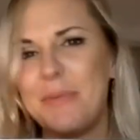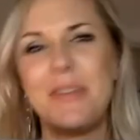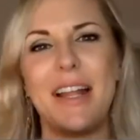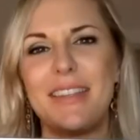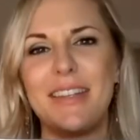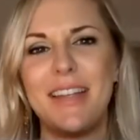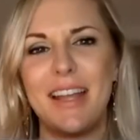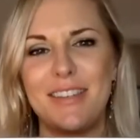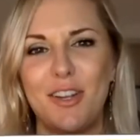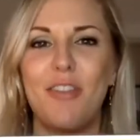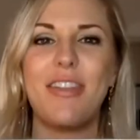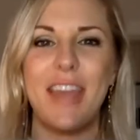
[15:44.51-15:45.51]
but that's a nice
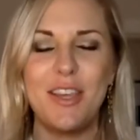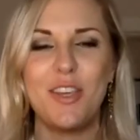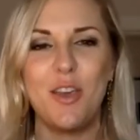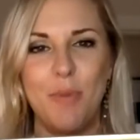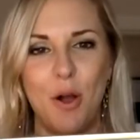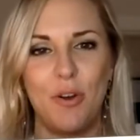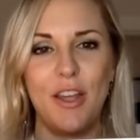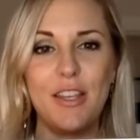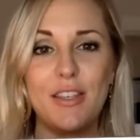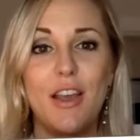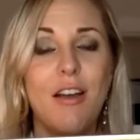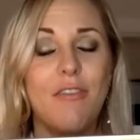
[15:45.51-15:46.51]
little thank you
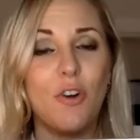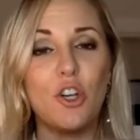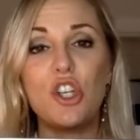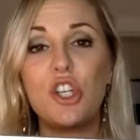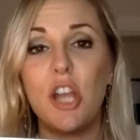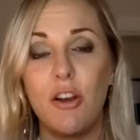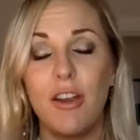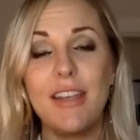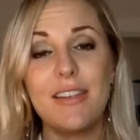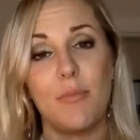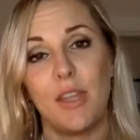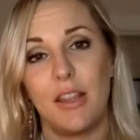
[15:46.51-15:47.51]
bonus for sharing
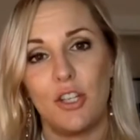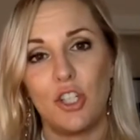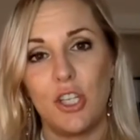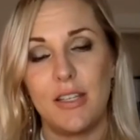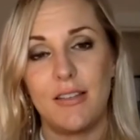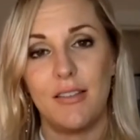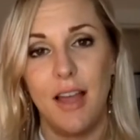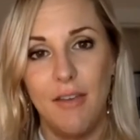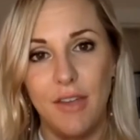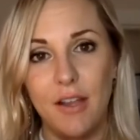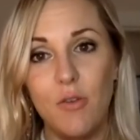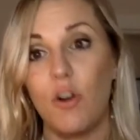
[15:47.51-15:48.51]
something that she's
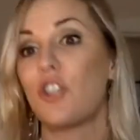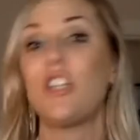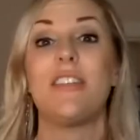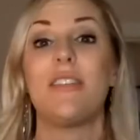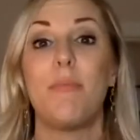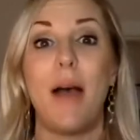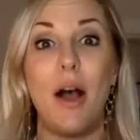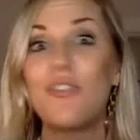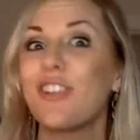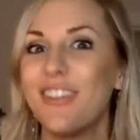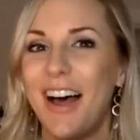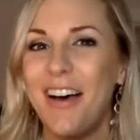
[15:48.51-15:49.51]
loving or she's about
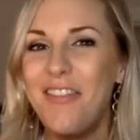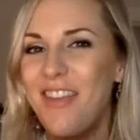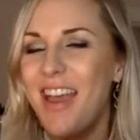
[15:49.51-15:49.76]
to love.